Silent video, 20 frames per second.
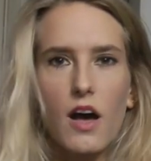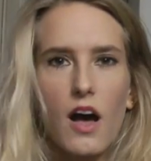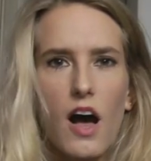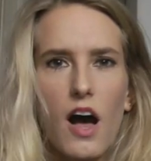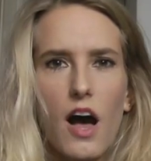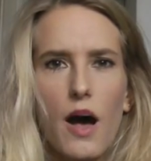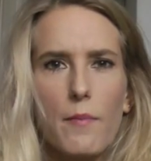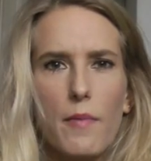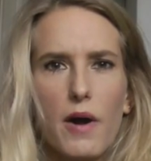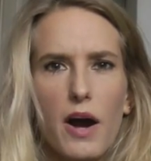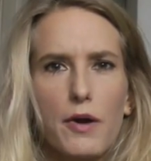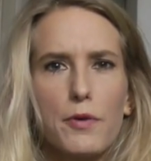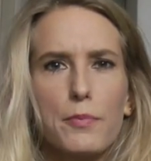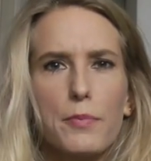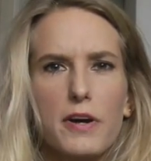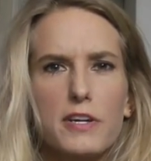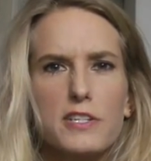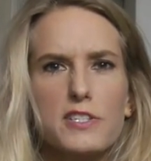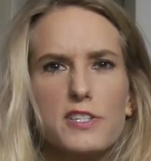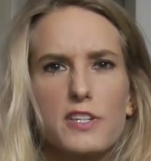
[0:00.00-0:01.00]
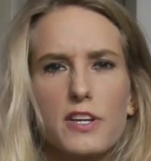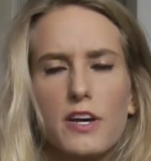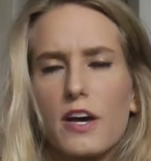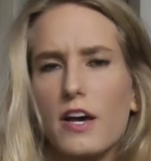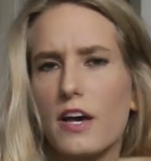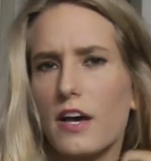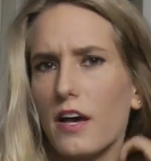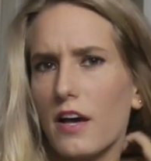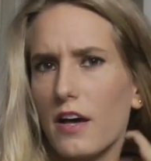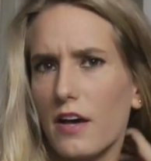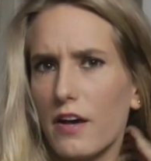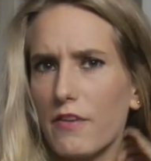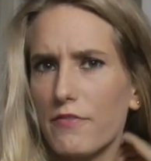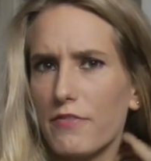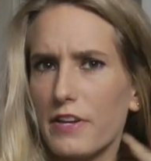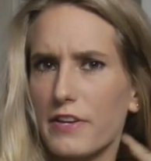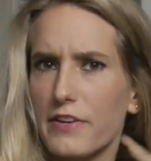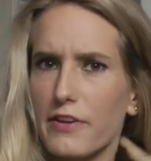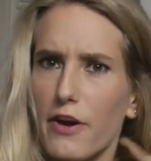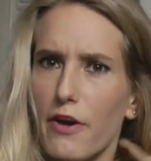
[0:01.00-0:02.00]
I'll post a
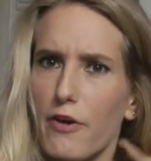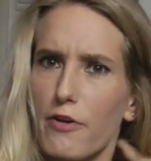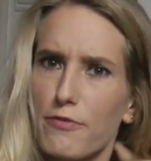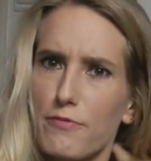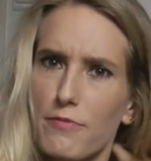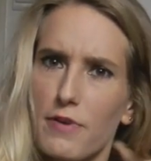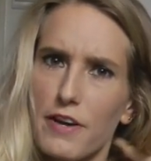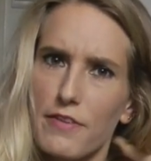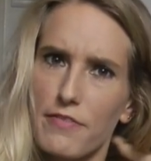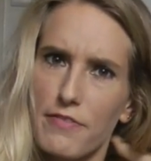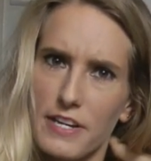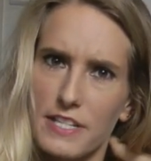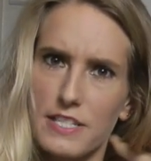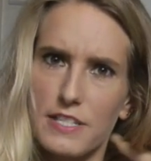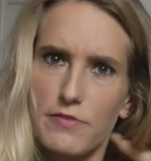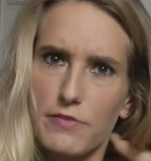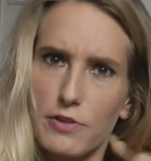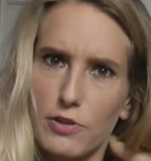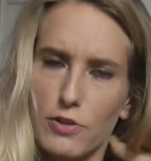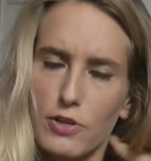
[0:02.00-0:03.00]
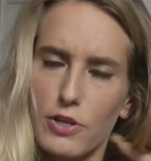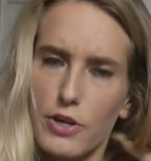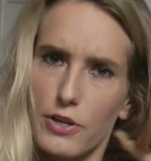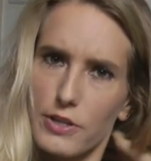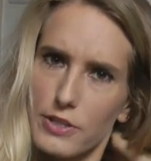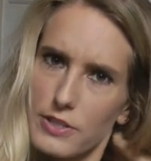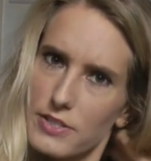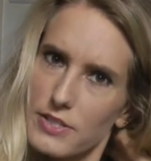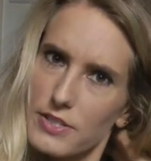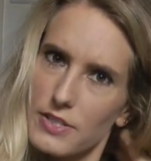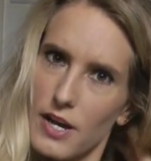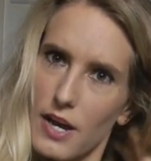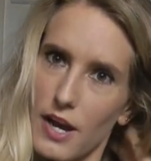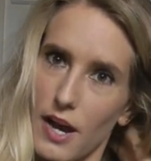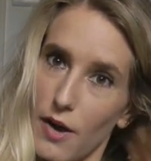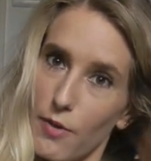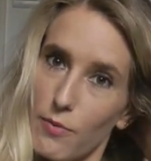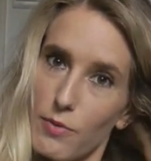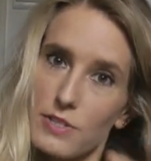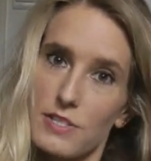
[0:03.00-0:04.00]
video of my festival looks
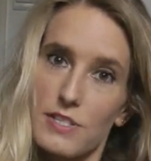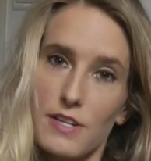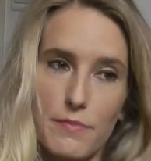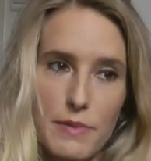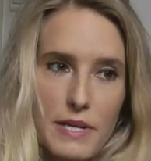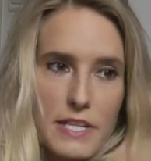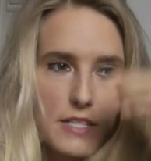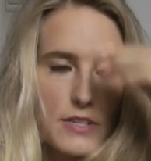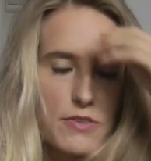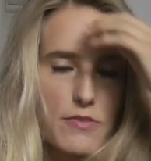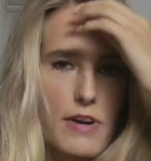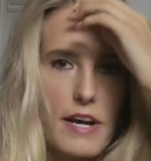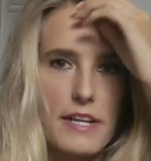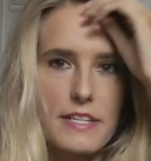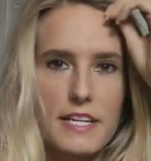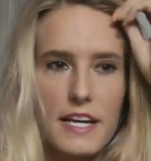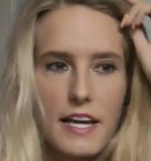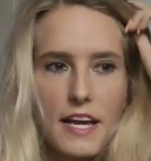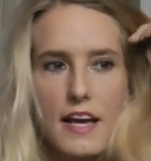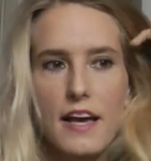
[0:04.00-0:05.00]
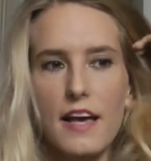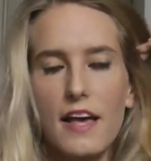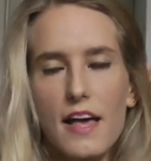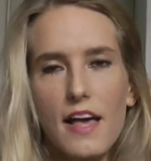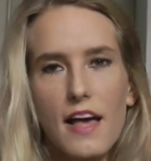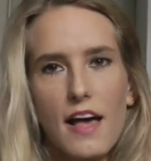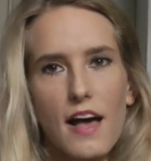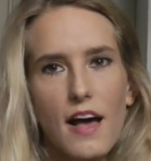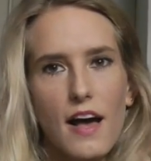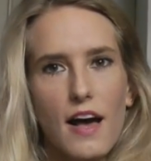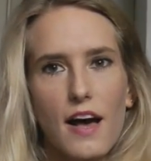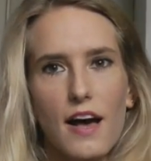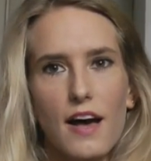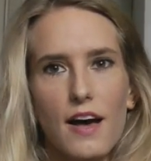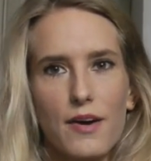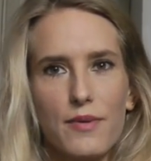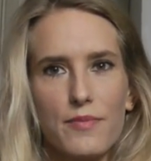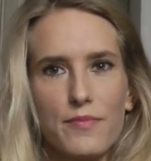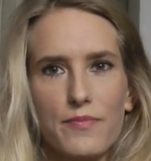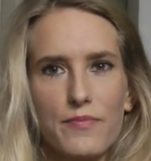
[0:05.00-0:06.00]
once I've been to Reading.
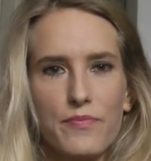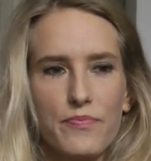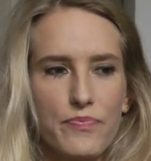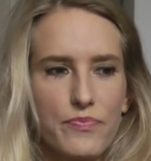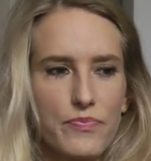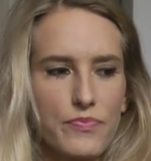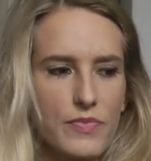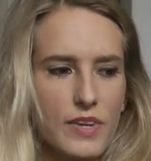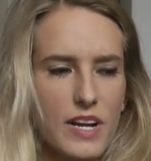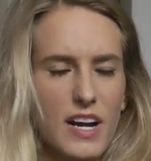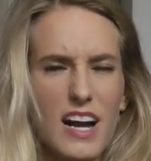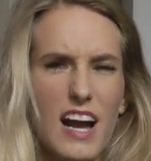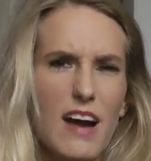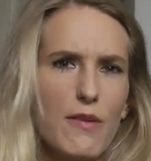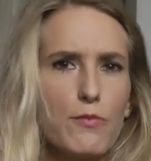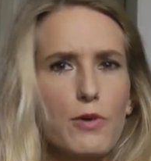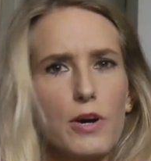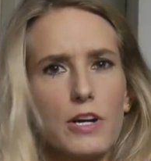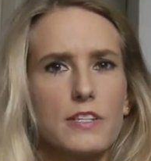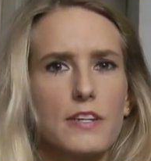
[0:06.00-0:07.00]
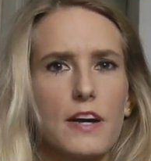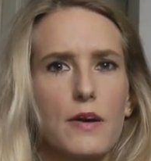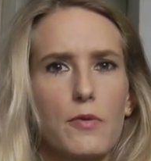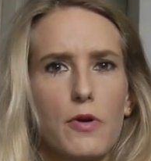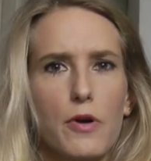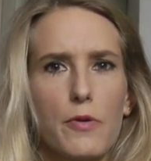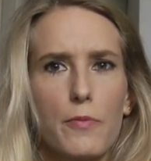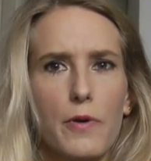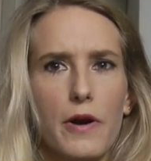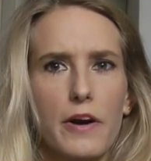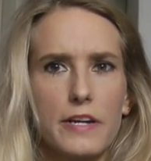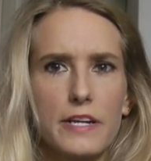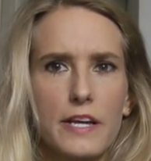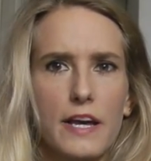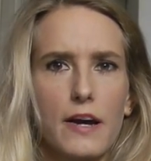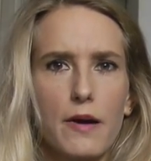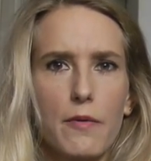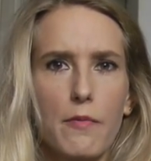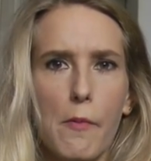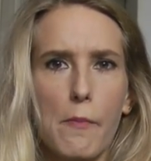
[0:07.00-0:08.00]
I haven't worked out what I'm wearing
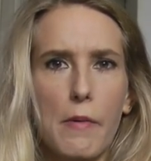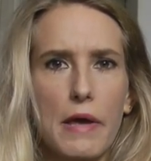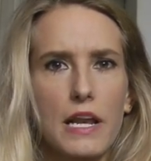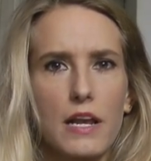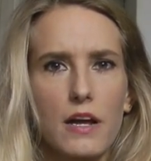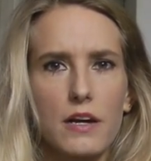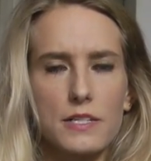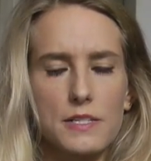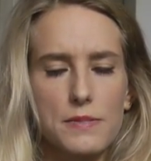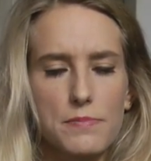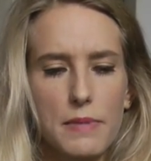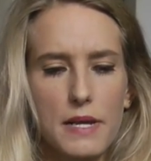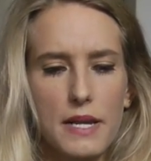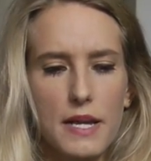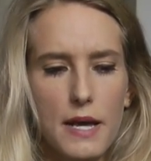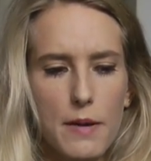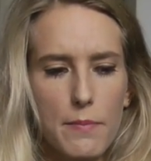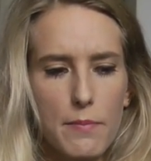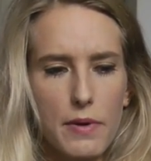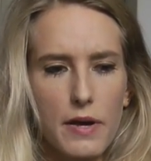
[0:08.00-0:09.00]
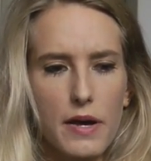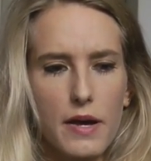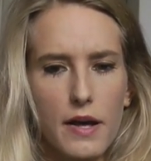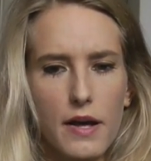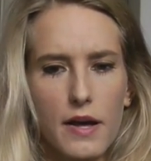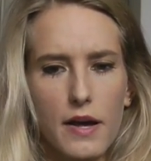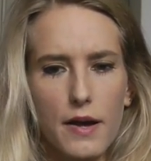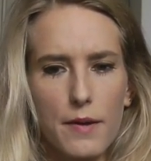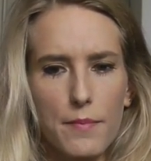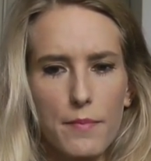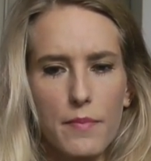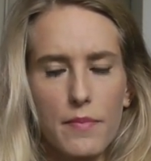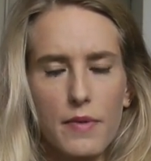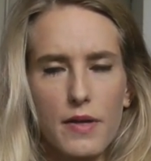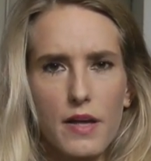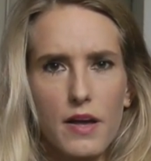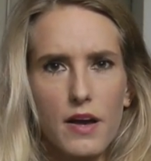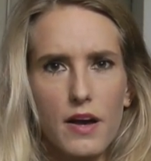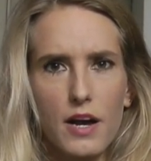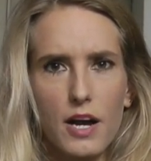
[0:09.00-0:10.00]
yet, I'm a bit last minute, but
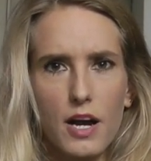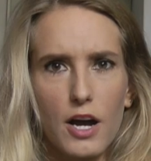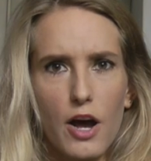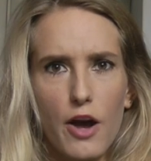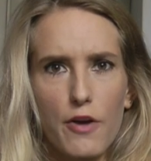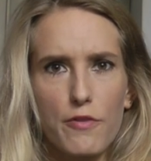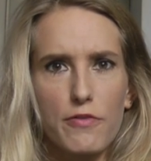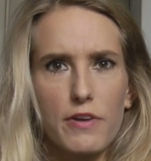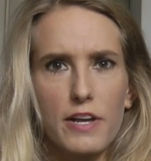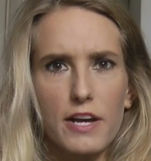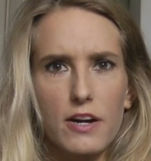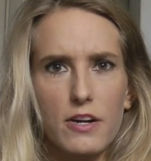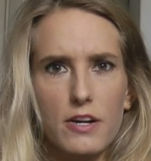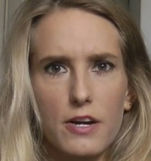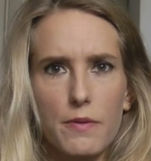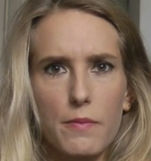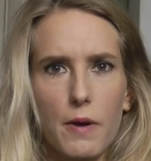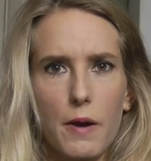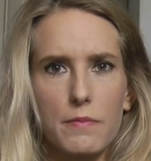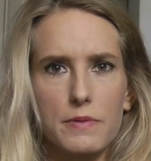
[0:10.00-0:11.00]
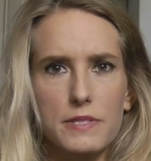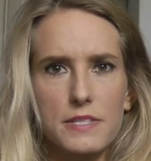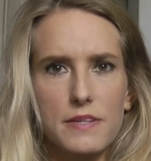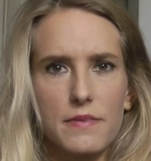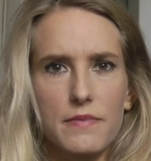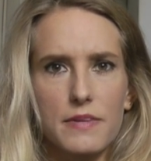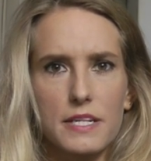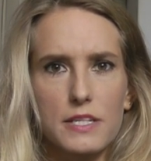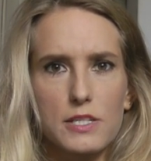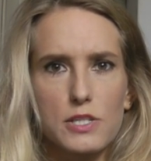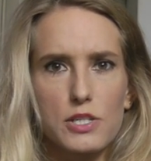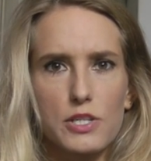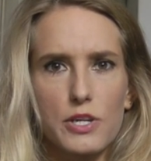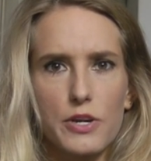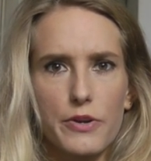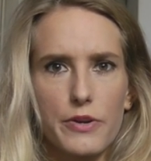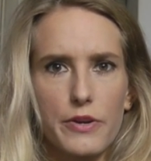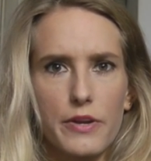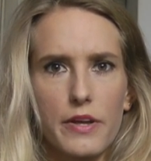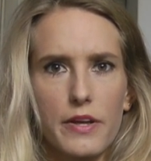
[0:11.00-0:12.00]
hopefully I'll come up with something
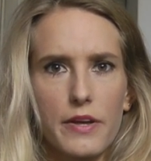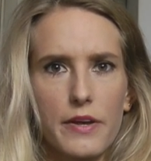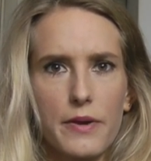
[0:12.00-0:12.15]
soon.